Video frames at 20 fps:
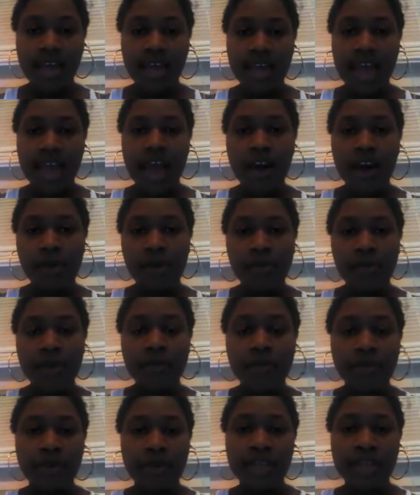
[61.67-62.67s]
how
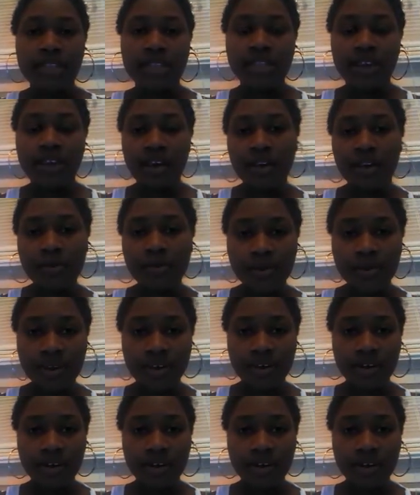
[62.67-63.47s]
people interpret